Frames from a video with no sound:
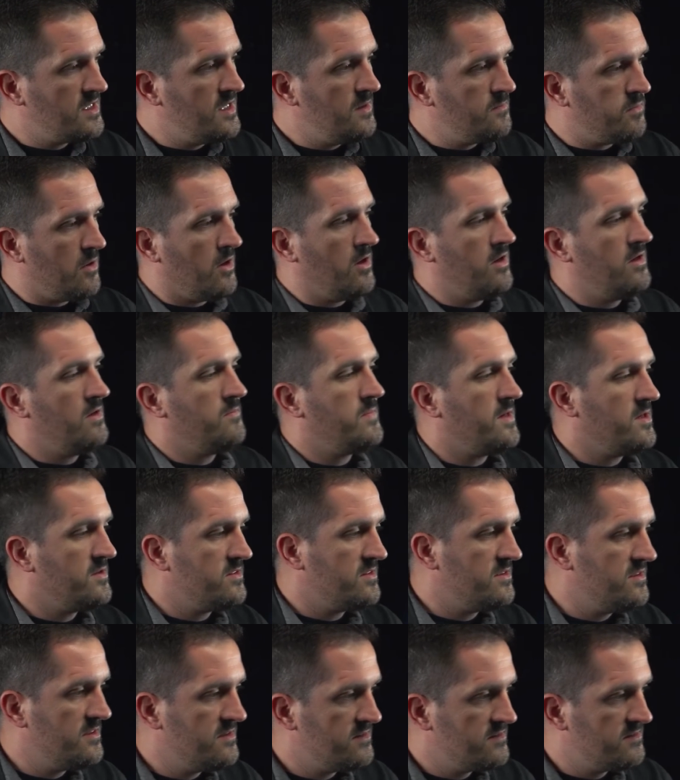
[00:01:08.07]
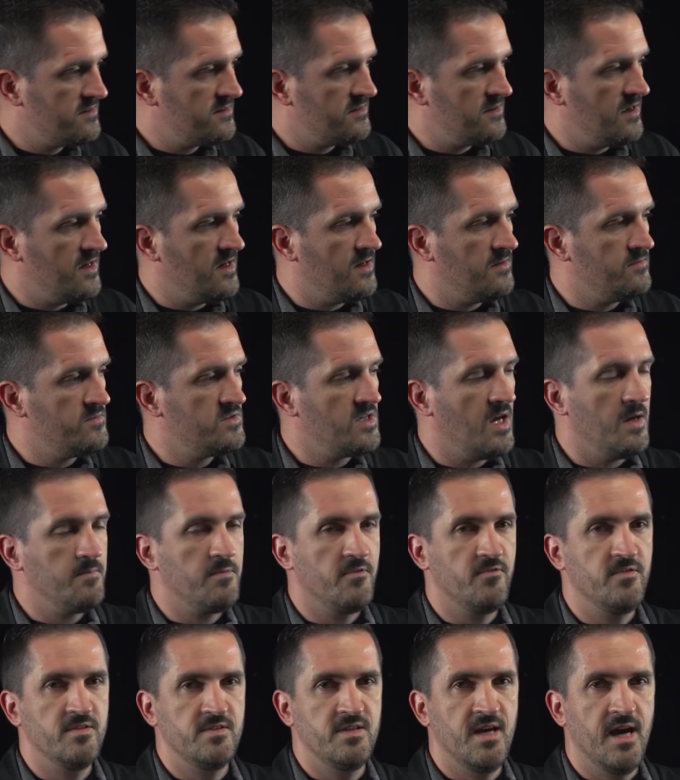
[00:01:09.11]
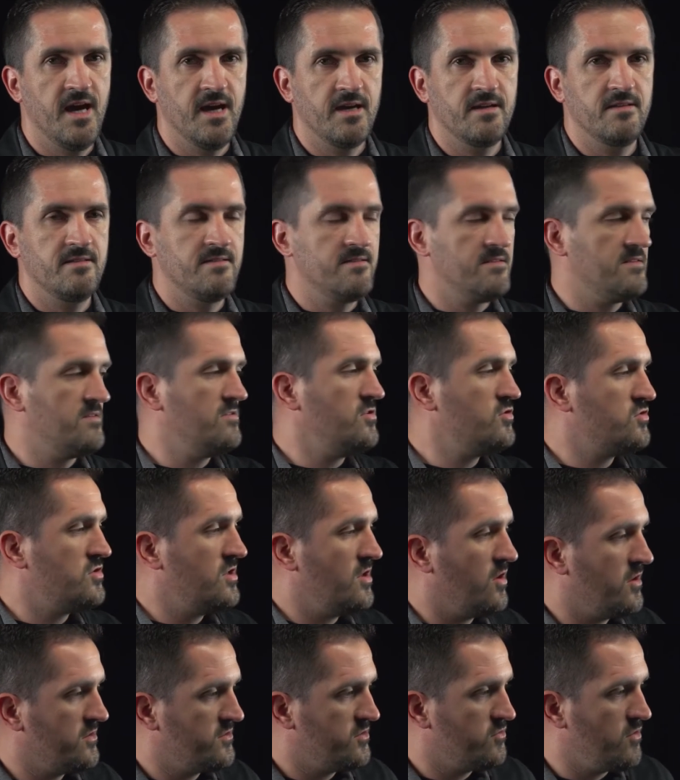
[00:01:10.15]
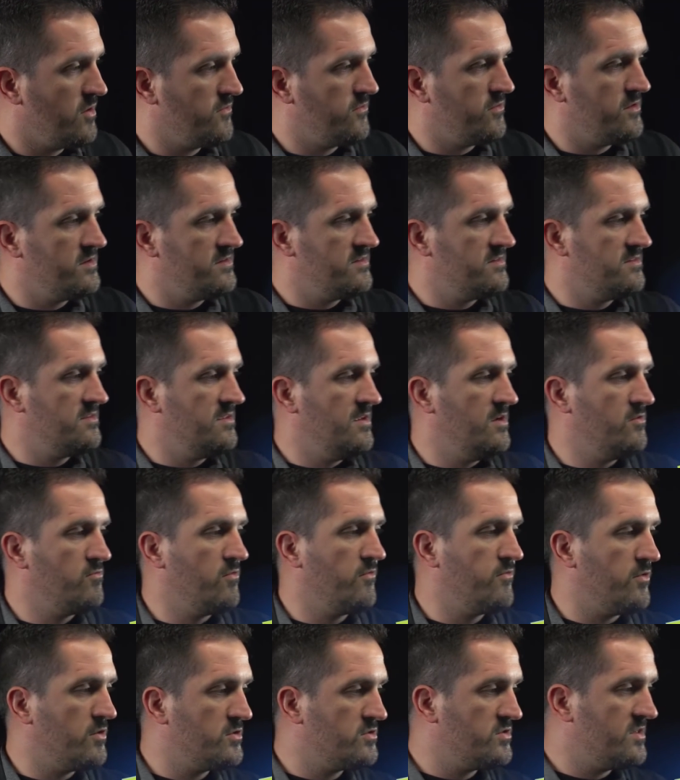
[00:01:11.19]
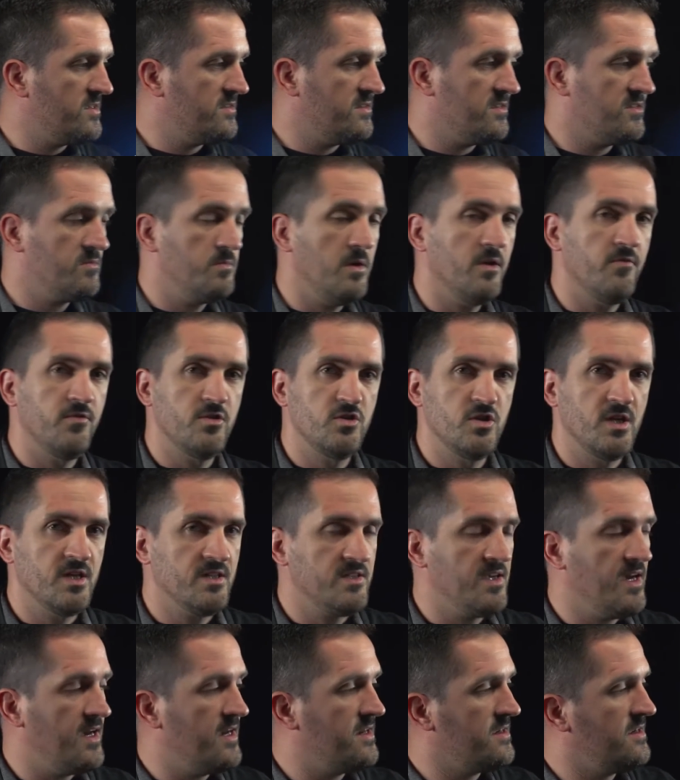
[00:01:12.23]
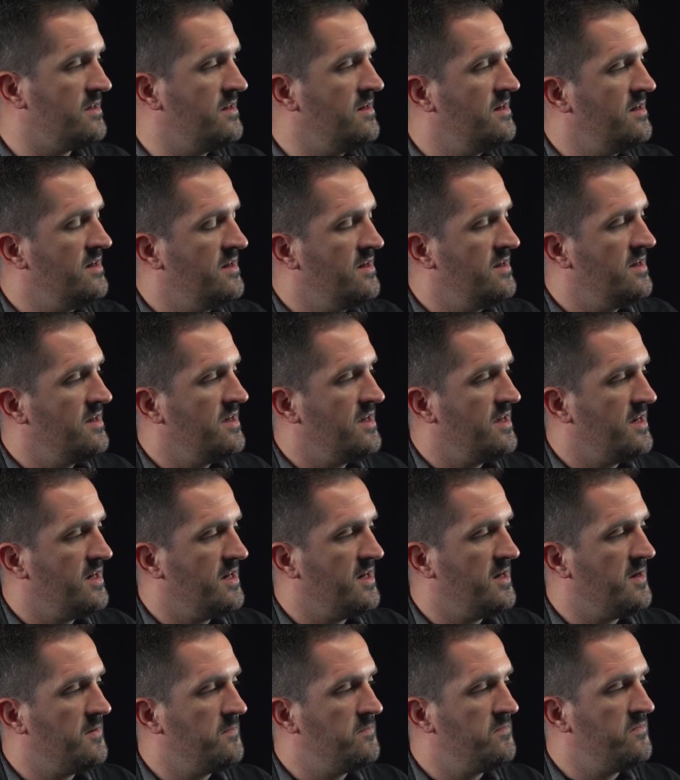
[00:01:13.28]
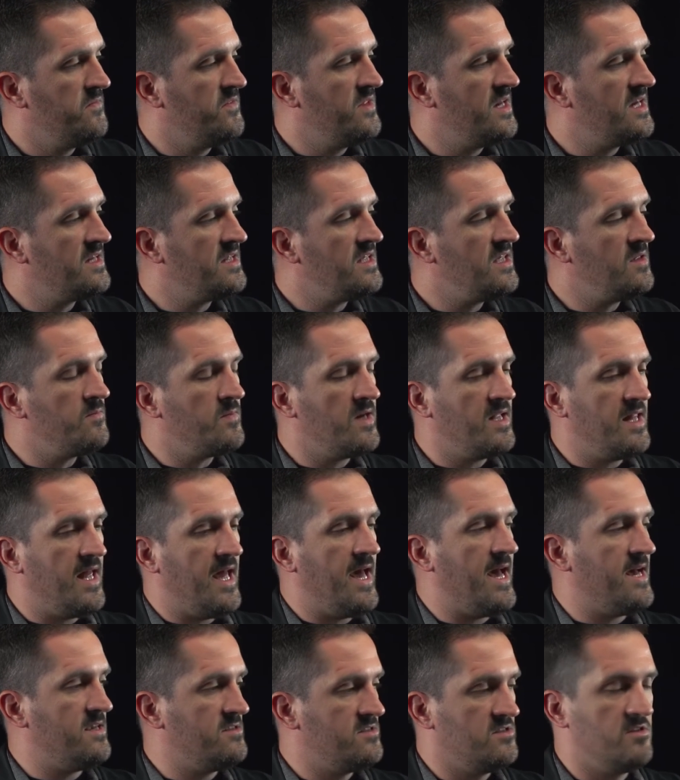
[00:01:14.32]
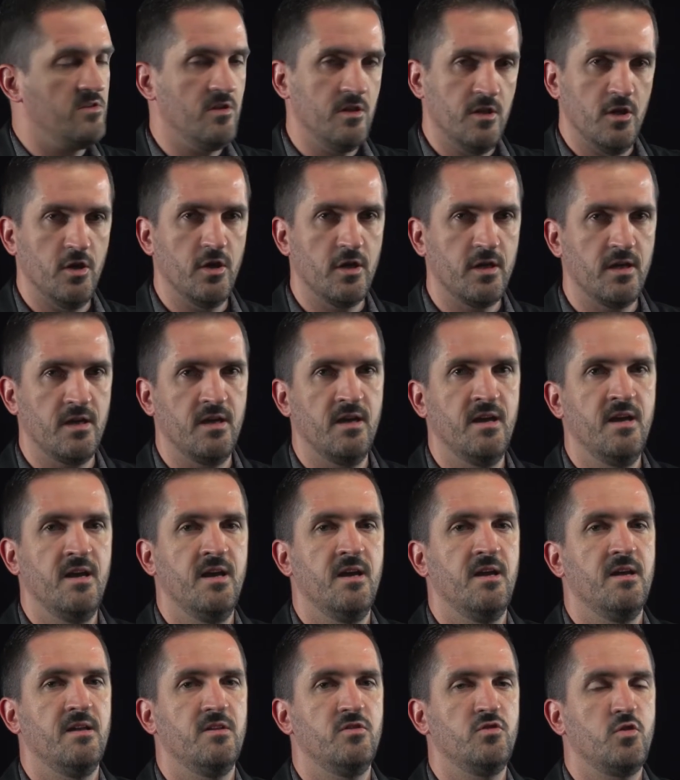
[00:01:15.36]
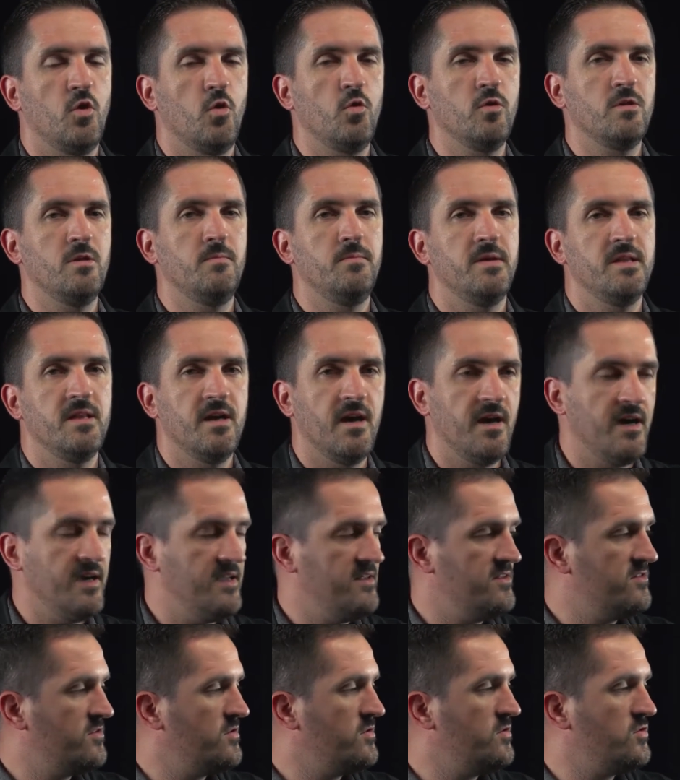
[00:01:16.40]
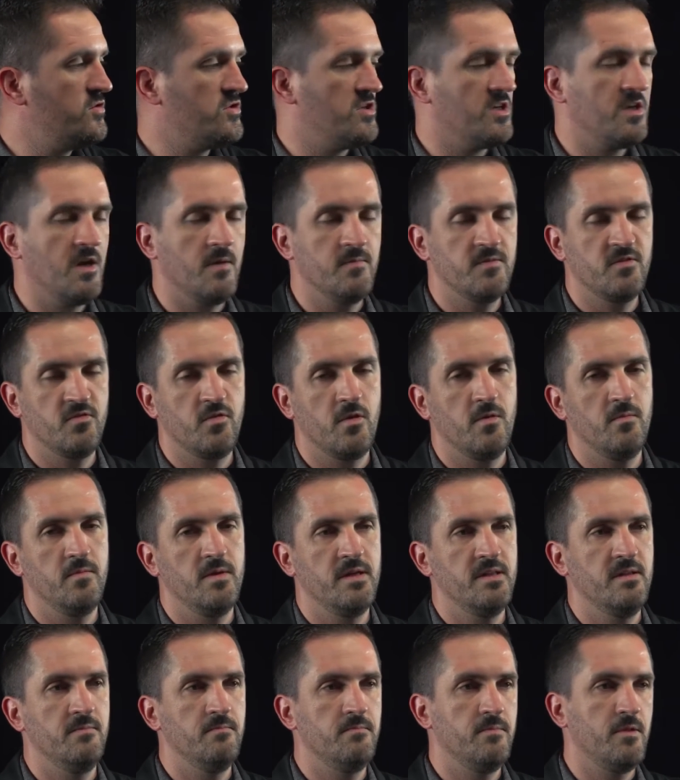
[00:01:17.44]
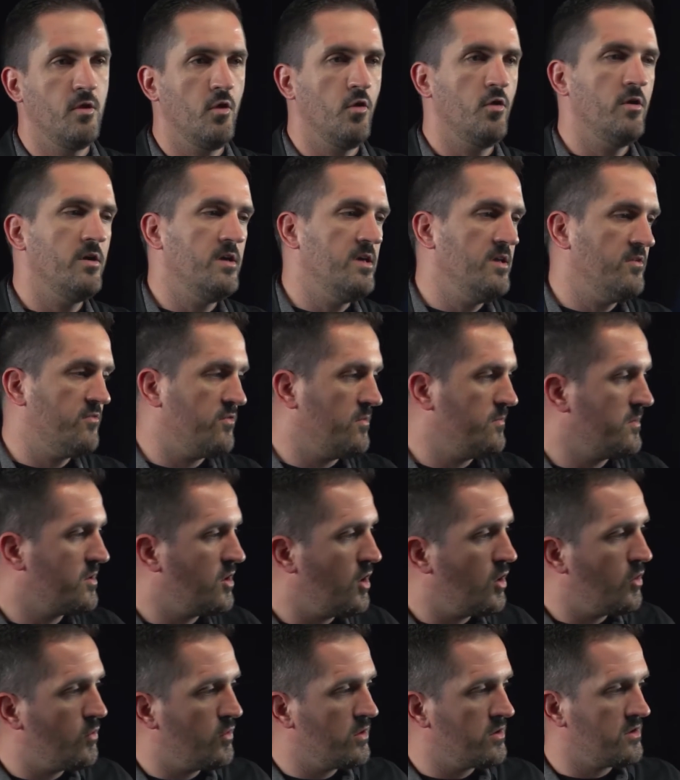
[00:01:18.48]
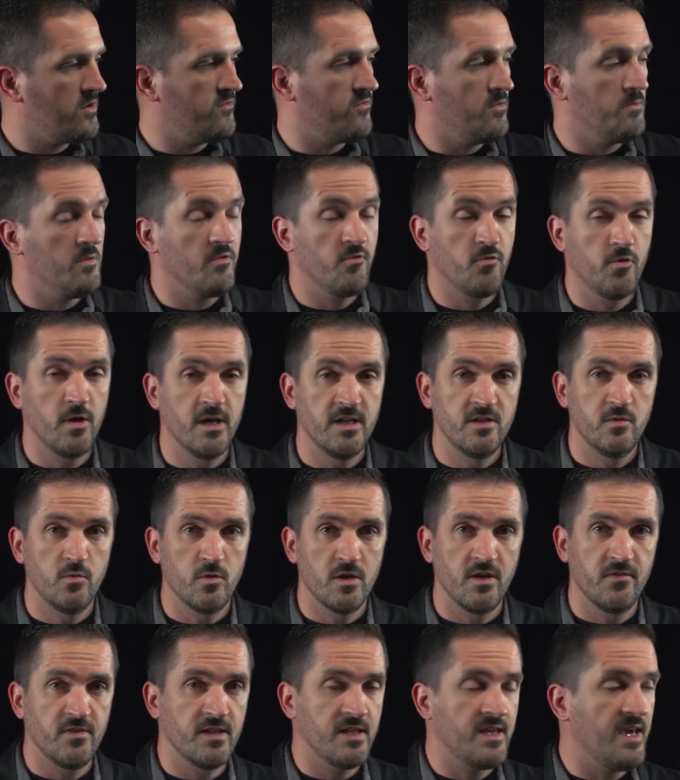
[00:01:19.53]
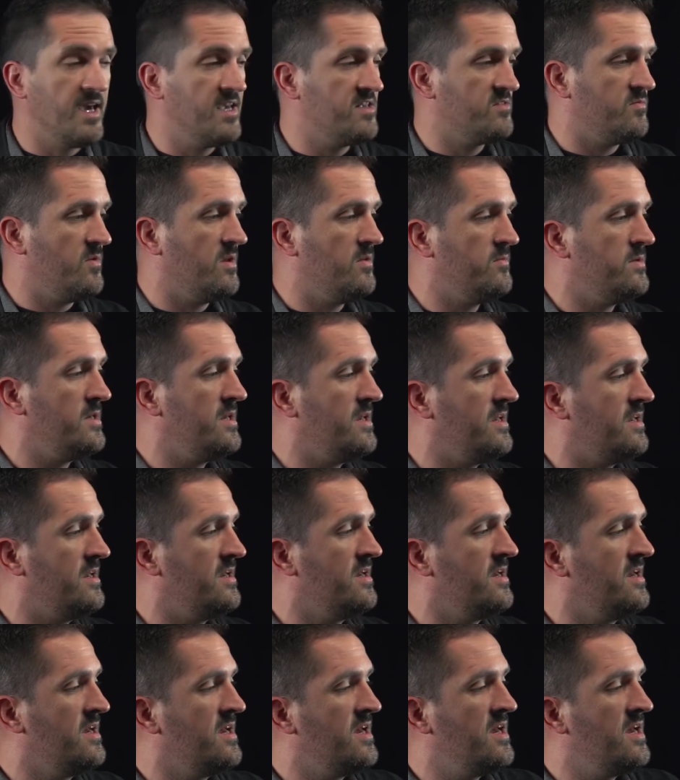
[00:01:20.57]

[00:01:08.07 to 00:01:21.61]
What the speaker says: Key part about this type of attack, it's usually also referred to as a spear phishing attack. That email has to look totally benign, so it usually comes from an employee, from a coworker, from a friend, whatever the case may be.